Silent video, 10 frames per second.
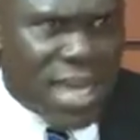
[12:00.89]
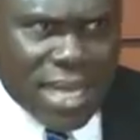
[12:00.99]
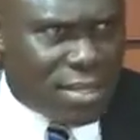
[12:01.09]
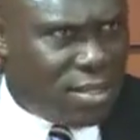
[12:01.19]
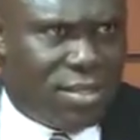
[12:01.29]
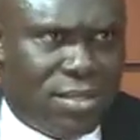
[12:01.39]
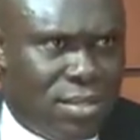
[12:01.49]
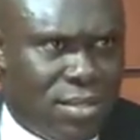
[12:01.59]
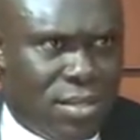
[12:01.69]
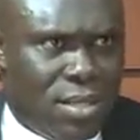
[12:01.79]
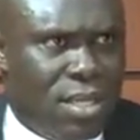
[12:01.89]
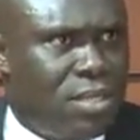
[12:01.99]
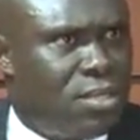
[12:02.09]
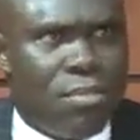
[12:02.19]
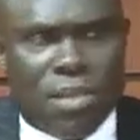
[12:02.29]
science.
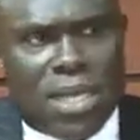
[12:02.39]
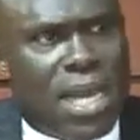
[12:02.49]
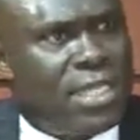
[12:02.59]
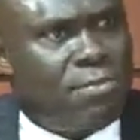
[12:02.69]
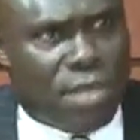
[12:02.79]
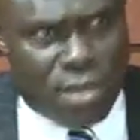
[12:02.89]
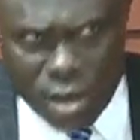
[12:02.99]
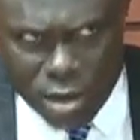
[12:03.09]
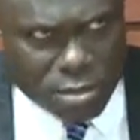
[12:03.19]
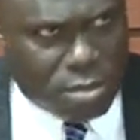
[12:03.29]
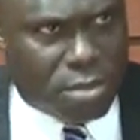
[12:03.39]
It's something that has been done.